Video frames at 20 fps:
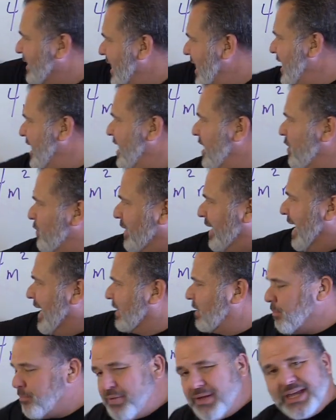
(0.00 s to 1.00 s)
the n, we
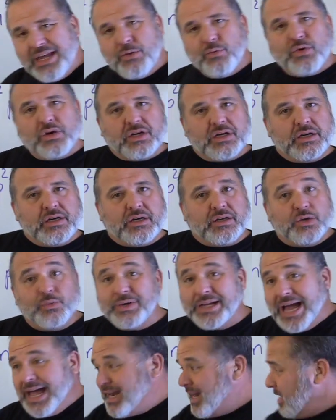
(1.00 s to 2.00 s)
got the p, we're good. Do we
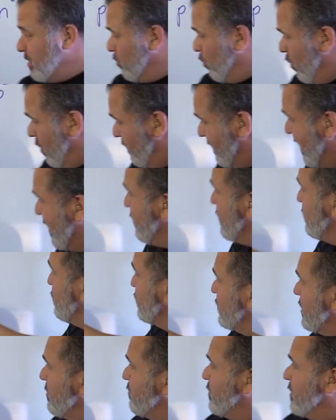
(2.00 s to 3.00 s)
got any more
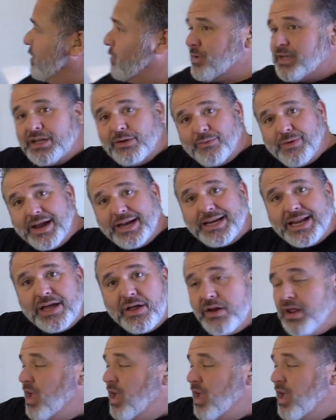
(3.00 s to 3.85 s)
variables up here we can write down?